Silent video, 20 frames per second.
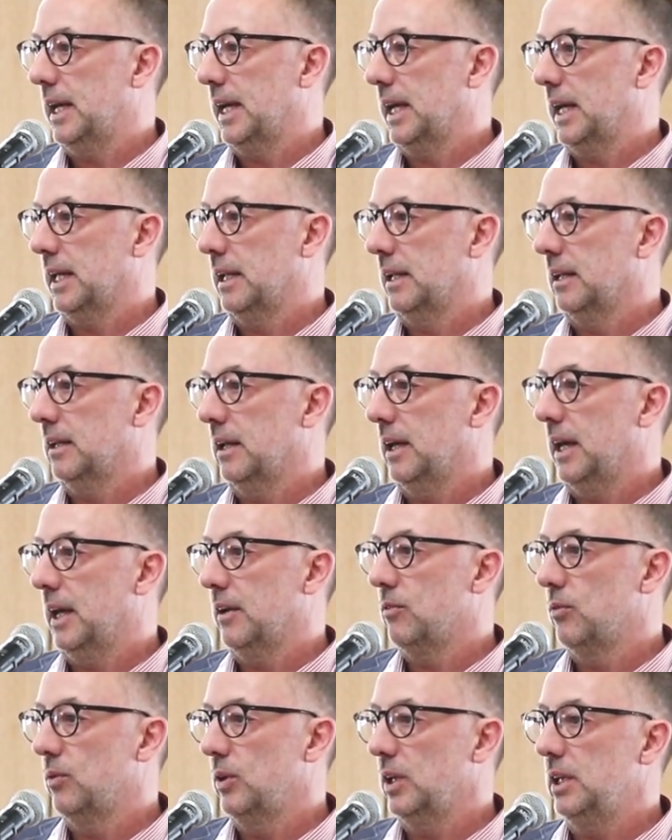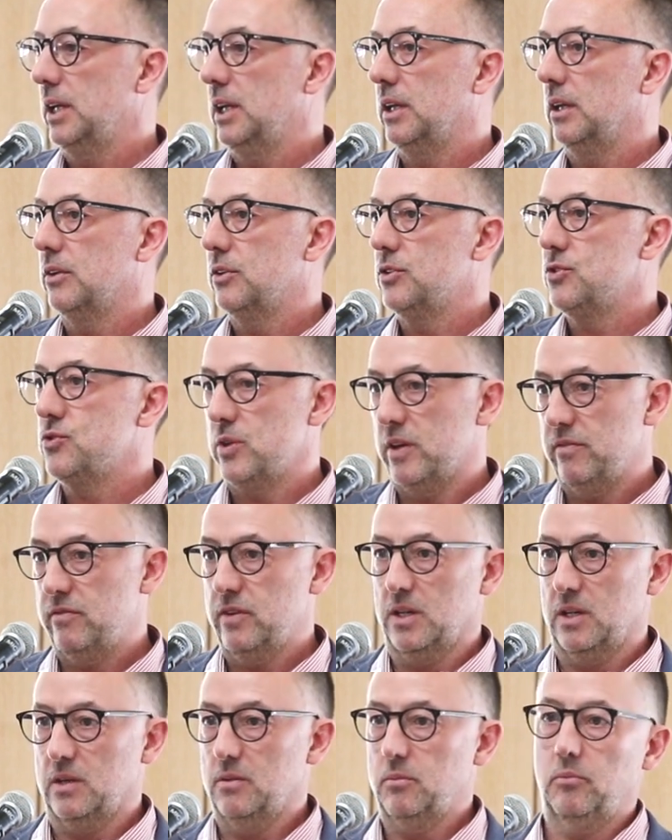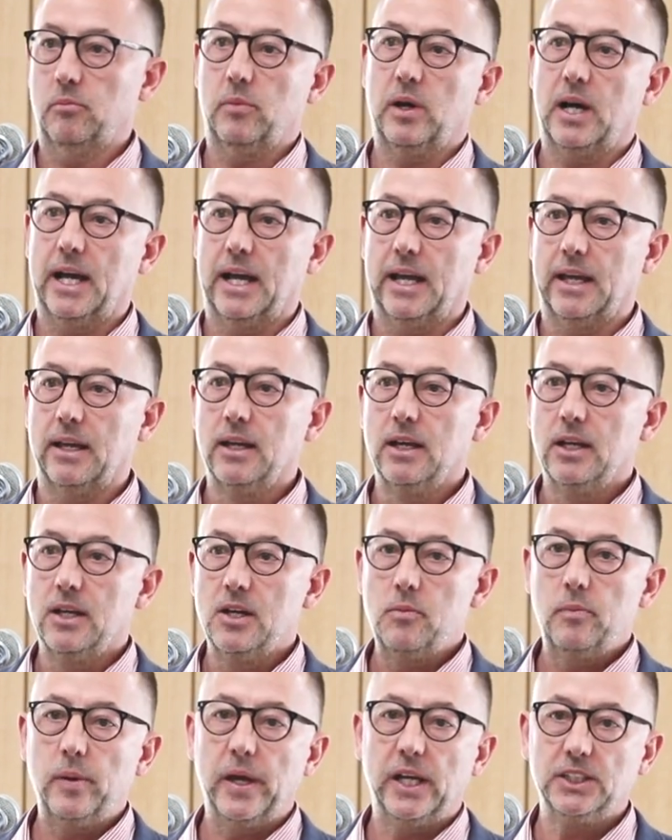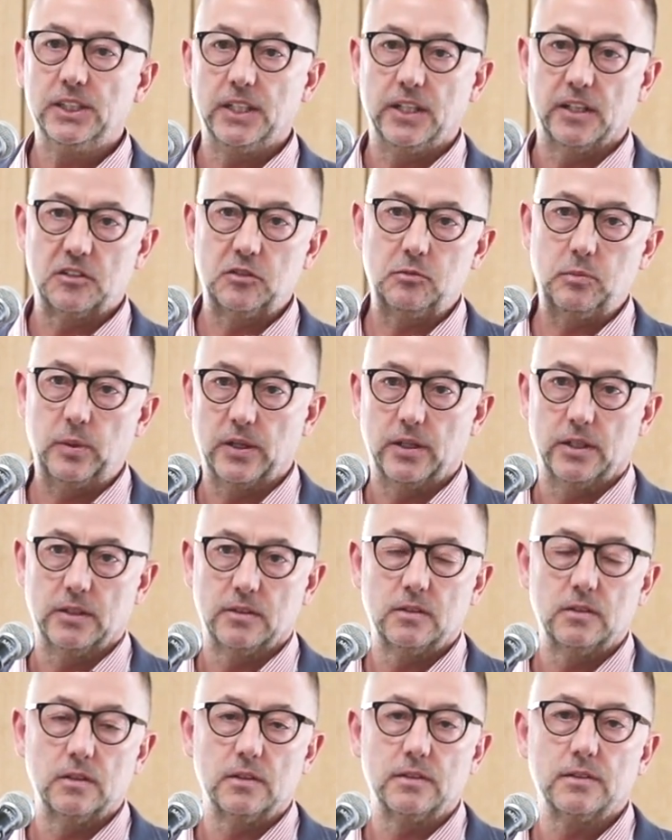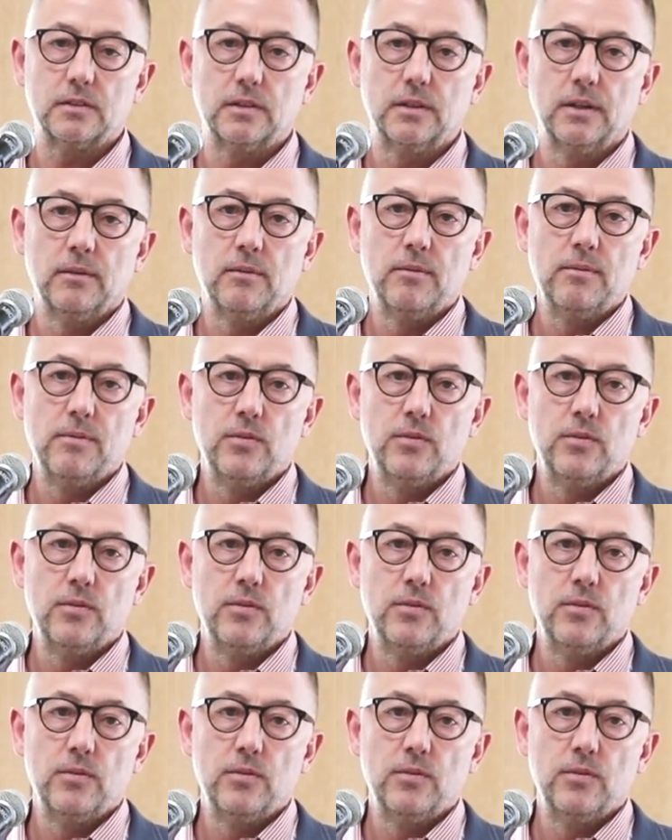and and really driven by patient experiences.